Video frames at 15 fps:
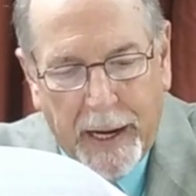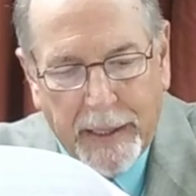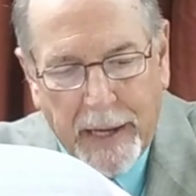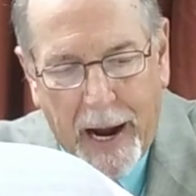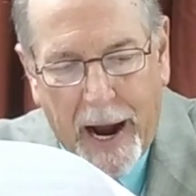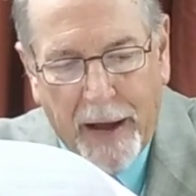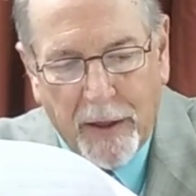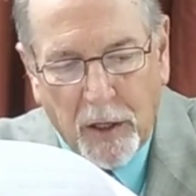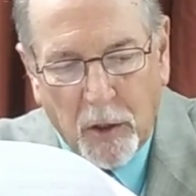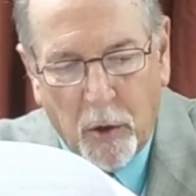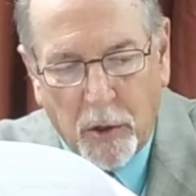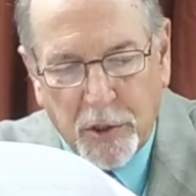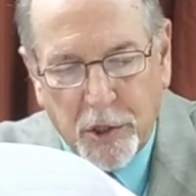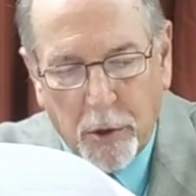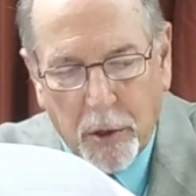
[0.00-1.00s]
And I, the
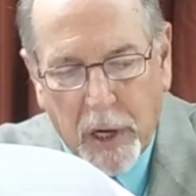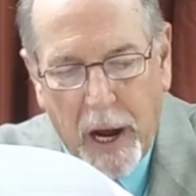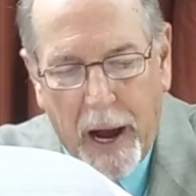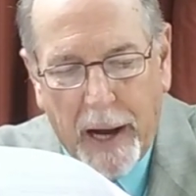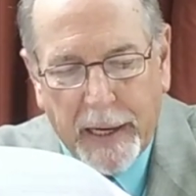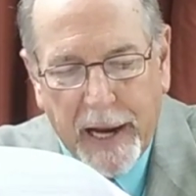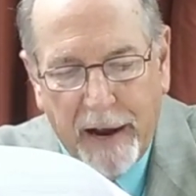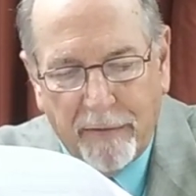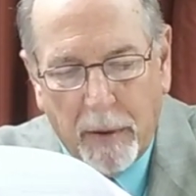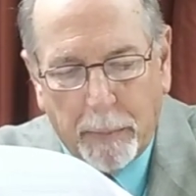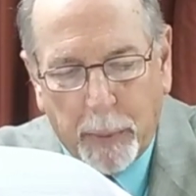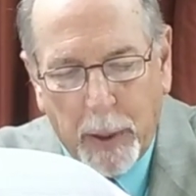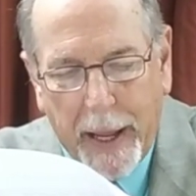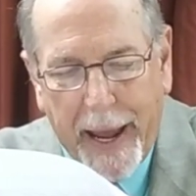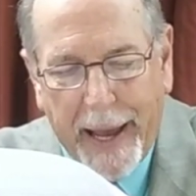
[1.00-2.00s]
Lord your God, have
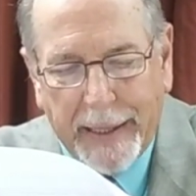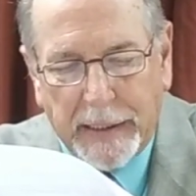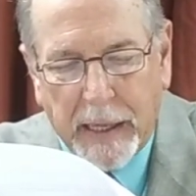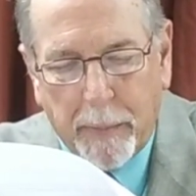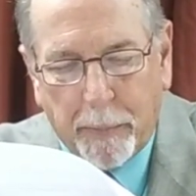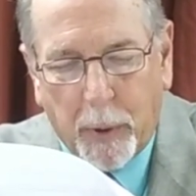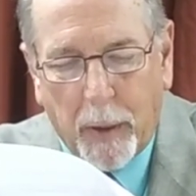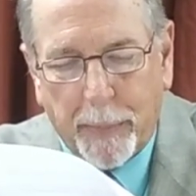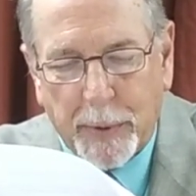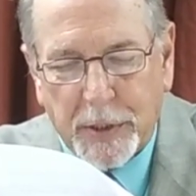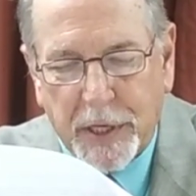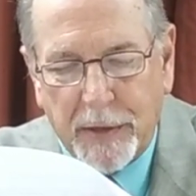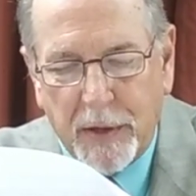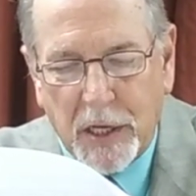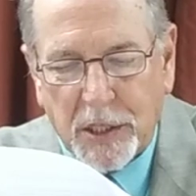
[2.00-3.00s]
a plan and a
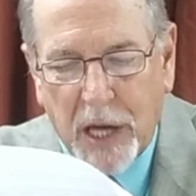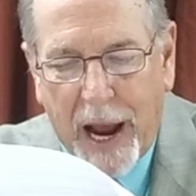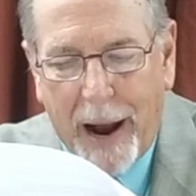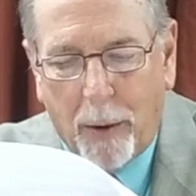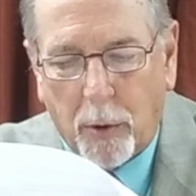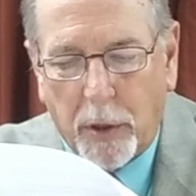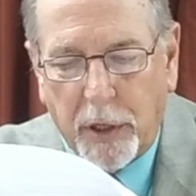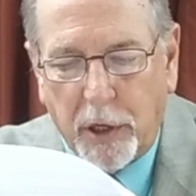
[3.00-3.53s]
purpose in this hour,